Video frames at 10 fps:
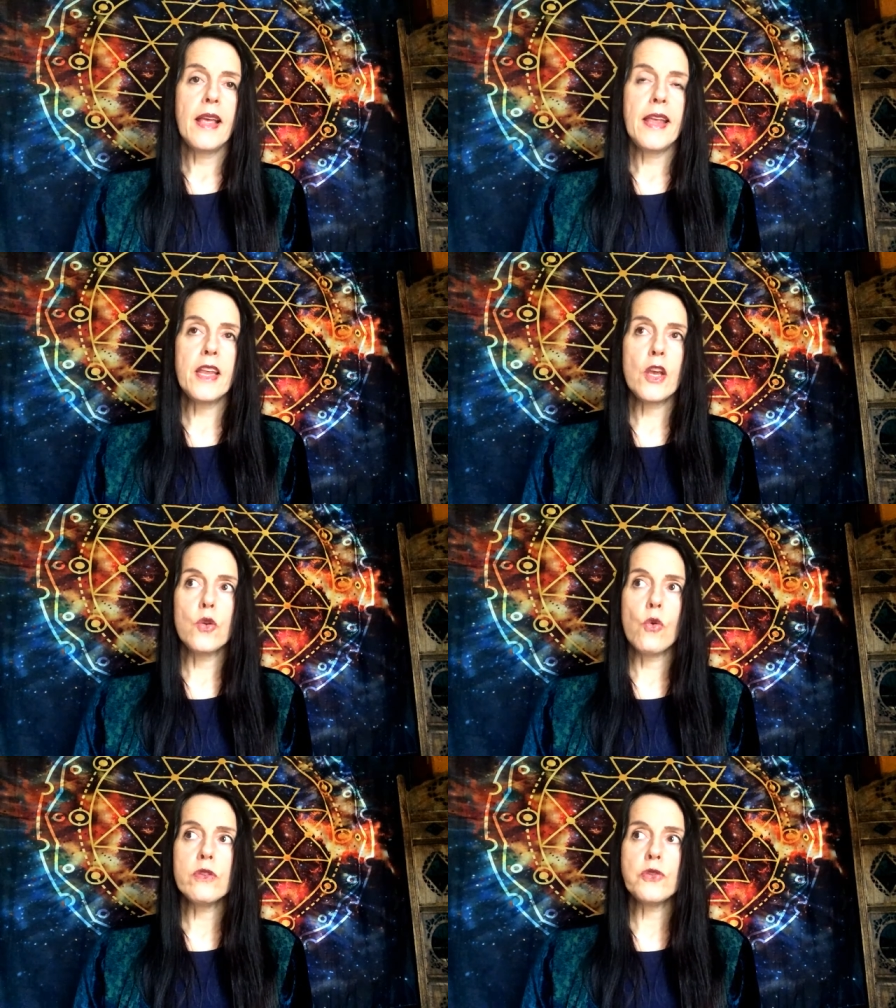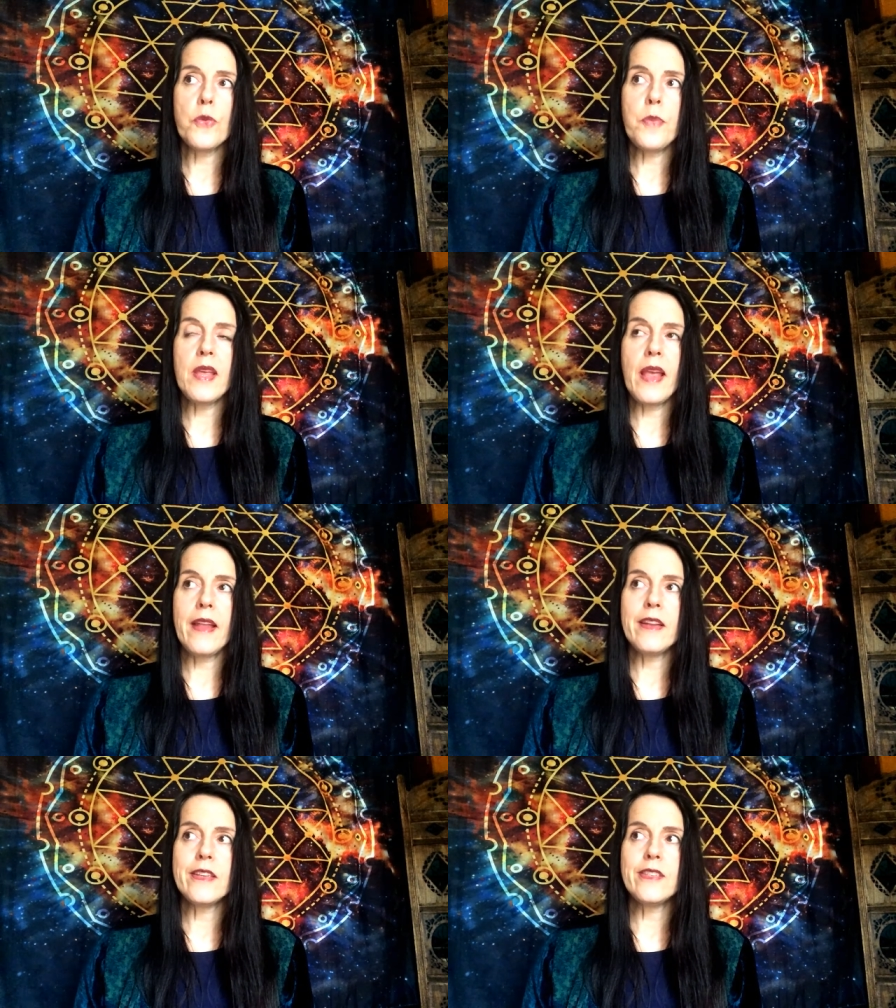It can also be
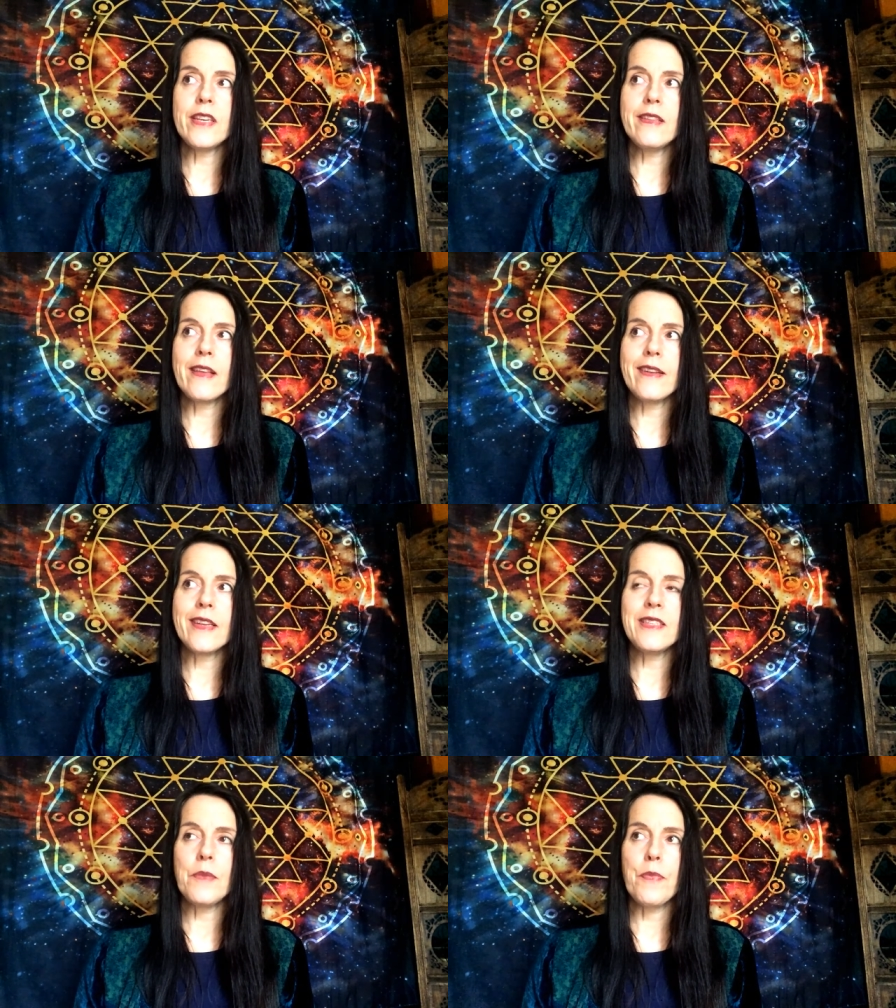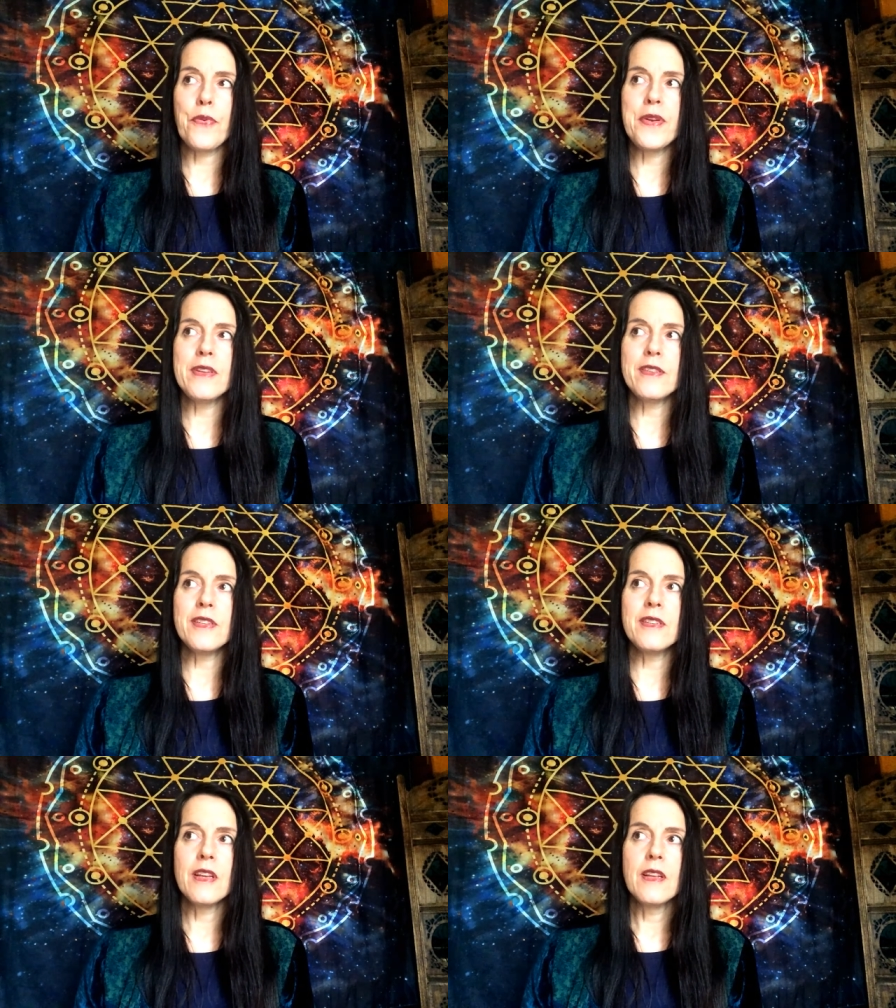energy that is
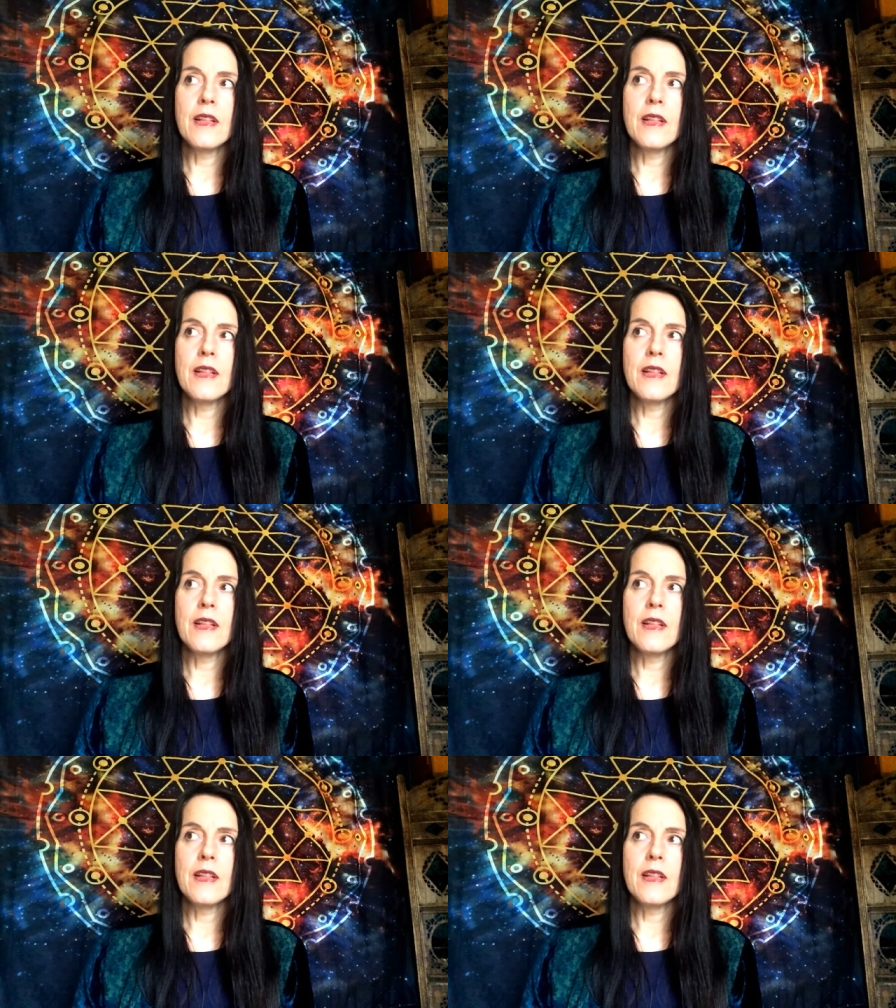imprinted